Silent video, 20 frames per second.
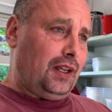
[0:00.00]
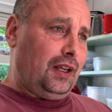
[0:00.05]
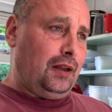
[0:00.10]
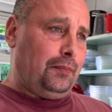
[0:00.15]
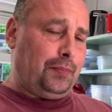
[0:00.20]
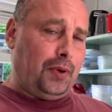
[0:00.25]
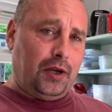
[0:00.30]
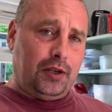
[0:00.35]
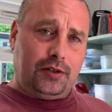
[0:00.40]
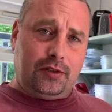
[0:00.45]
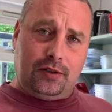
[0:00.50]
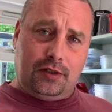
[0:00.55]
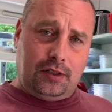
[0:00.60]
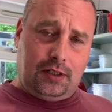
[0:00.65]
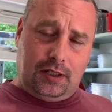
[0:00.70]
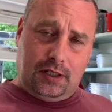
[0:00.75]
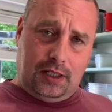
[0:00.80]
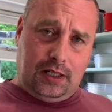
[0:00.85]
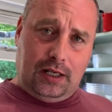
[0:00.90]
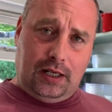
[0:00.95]
But
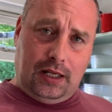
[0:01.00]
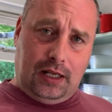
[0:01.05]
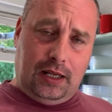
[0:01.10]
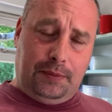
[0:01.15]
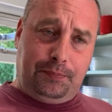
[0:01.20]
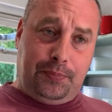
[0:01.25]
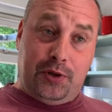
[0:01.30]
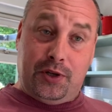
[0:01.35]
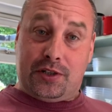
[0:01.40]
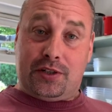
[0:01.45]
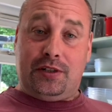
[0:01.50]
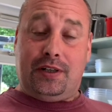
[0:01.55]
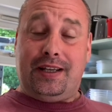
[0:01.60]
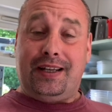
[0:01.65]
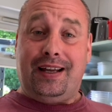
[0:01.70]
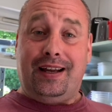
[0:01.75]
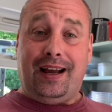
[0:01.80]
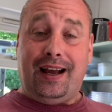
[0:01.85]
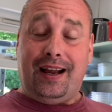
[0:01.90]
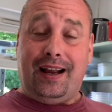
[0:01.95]

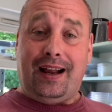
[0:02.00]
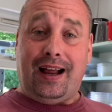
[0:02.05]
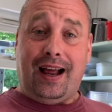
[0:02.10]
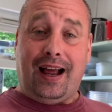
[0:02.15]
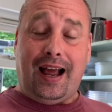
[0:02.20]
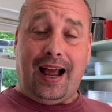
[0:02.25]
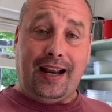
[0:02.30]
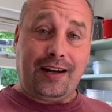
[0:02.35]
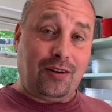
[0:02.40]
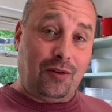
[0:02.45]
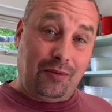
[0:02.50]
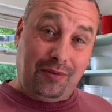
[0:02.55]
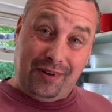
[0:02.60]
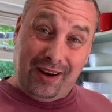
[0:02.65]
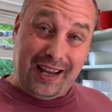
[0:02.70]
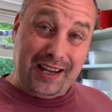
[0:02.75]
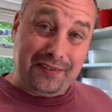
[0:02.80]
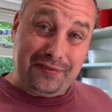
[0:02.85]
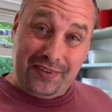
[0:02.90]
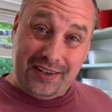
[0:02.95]
personally, I don't
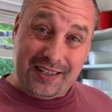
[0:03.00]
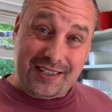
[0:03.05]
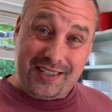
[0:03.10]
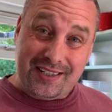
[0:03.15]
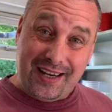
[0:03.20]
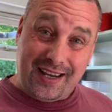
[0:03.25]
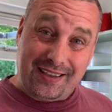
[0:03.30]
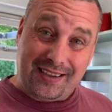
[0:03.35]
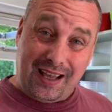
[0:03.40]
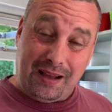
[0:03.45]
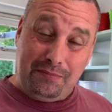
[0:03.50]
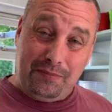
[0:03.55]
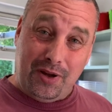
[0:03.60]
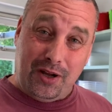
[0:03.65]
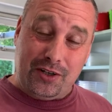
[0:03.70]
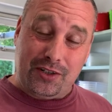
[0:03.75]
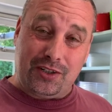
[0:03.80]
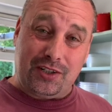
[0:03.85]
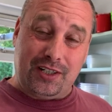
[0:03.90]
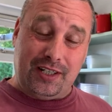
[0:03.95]
like fillet steak that
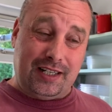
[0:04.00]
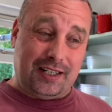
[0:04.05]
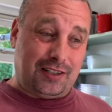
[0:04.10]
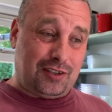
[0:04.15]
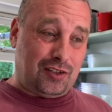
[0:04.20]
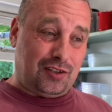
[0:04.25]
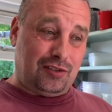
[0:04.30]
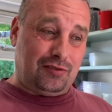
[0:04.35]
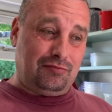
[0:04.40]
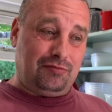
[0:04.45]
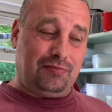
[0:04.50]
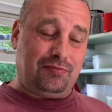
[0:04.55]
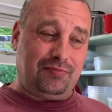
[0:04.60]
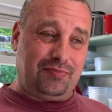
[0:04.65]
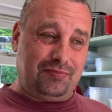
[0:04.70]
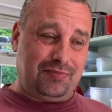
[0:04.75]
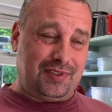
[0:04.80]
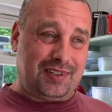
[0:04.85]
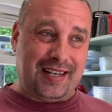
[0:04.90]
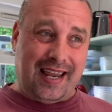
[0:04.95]
much. It's
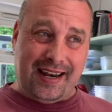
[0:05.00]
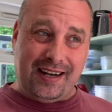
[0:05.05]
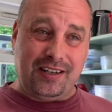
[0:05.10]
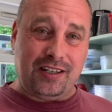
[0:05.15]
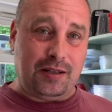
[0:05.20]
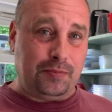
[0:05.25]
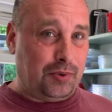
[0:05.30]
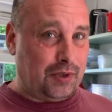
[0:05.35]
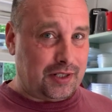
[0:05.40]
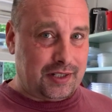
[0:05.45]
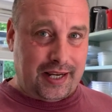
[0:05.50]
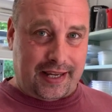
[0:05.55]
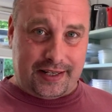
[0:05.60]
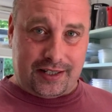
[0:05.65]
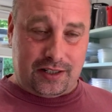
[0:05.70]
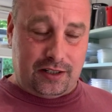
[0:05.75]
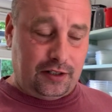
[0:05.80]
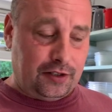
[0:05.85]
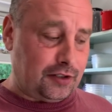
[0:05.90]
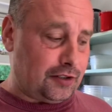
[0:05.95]
tender but
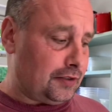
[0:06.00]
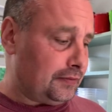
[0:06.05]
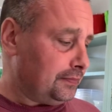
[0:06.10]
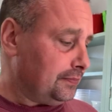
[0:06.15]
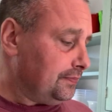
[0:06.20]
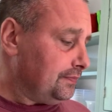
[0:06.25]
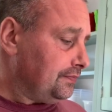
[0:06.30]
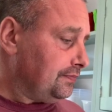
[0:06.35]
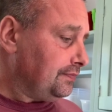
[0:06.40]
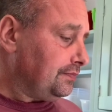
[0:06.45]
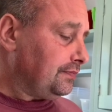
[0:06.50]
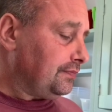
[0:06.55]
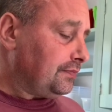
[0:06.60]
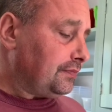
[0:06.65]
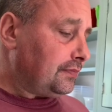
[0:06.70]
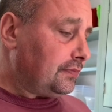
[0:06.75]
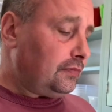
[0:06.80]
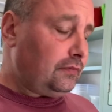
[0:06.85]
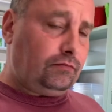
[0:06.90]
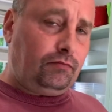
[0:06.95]
tasteless,
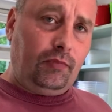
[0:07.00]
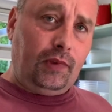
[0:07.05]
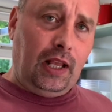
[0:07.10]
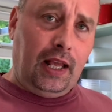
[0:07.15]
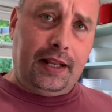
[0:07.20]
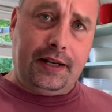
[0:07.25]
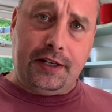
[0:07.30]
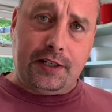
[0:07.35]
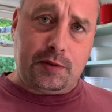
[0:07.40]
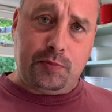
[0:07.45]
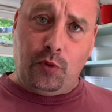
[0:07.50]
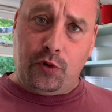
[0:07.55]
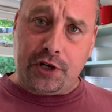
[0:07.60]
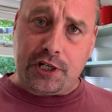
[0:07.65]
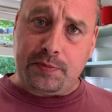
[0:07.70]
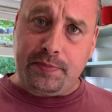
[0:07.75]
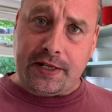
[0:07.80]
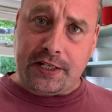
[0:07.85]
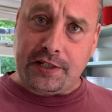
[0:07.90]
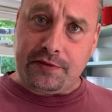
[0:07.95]
and it's more
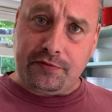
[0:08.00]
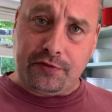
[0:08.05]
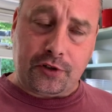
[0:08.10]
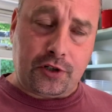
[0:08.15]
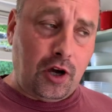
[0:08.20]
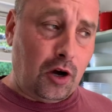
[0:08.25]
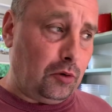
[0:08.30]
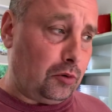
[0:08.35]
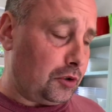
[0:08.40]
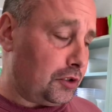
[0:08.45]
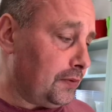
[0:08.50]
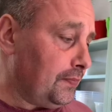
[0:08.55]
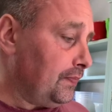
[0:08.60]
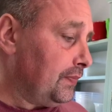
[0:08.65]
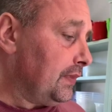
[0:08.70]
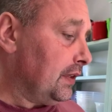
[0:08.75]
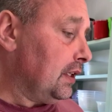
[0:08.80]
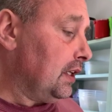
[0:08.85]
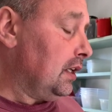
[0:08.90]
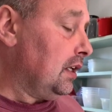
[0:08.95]
expensive than gold.
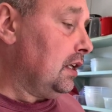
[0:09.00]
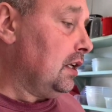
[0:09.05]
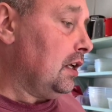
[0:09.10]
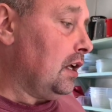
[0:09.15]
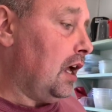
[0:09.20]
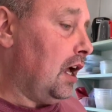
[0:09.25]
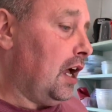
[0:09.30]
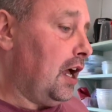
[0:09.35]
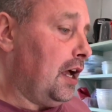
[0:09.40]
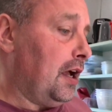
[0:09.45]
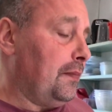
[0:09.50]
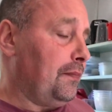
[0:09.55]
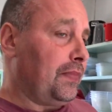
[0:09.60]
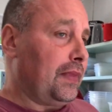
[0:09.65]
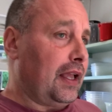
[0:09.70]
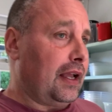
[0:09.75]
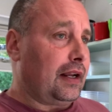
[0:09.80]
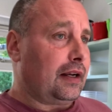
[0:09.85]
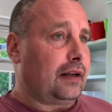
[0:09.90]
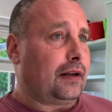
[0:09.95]

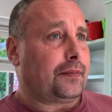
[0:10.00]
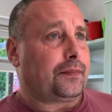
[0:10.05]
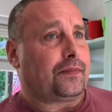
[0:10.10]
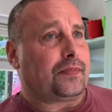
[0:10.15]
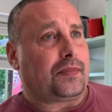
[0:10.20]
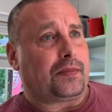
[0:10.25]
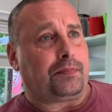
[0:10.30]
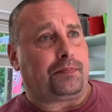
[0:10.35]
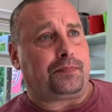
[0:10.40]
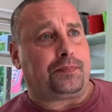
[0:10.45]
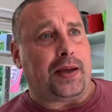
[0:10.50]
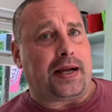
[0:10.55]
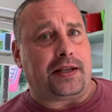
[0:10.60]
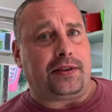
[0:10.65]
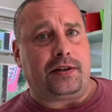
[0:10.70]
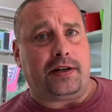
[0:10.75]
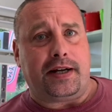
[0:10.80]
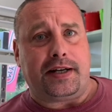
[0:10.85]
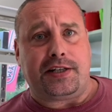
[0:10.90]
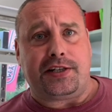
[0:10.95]
Back in
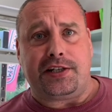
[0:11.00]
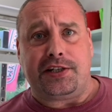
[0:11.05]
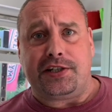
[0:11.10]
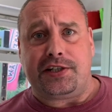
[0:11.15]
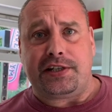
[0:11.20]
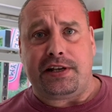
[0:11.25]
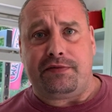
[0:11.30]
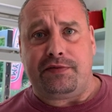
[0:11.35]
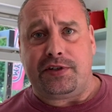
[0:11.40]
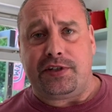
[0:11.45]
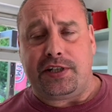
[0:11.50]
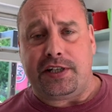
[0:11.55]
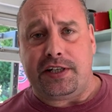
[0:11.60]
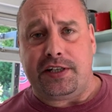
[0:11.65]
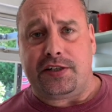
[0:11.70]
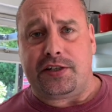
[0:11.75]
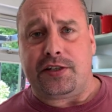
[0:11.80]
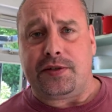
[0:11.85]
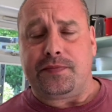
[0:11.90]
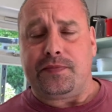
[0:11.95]
the
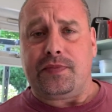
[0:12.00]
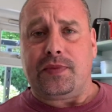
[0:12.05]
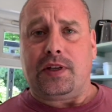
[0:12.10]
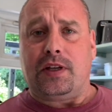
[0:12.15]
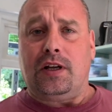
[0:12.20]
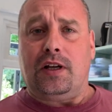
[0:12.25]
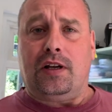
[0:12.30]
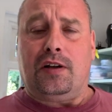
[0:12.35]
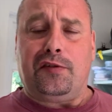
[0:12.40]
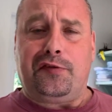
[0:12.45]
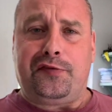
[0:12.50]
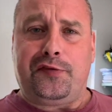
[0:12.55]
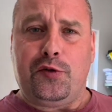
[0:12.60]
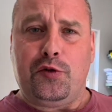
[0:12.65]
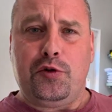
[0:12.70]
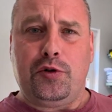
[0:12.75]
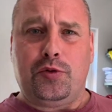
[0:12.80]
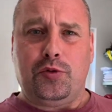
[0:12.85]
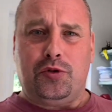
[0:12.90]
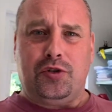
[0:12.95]
1970s,
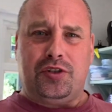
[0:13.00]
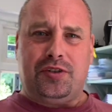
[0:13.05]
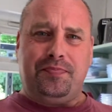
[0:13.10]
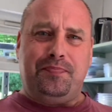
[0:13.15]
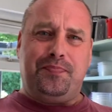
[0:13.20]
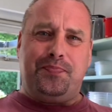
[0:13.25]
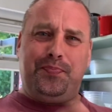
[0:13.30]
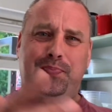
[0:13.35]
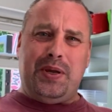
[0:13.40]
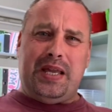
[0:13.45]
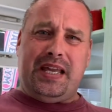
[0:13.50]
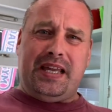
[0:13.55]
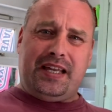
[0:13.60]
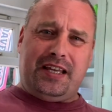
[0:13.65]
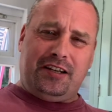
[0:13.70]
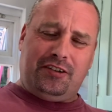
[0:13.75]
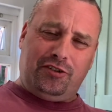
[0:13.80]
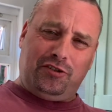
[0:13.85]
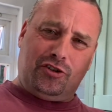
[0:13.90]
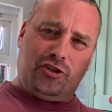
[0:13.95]
food was big
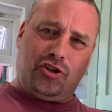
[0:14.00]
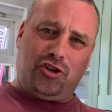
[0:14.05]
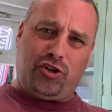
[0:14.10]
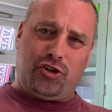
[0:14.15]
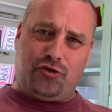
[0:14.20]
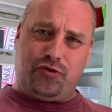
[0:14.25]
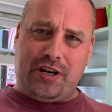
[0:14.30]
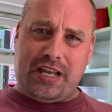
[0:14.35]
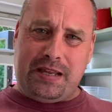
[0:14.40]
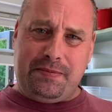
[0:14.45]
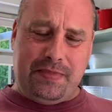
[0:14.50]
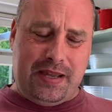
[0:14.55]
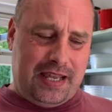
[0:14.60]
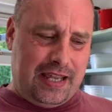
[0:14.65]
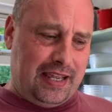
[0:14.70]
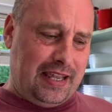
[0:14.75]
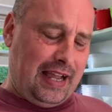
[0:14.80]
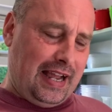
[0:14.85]
and creamy,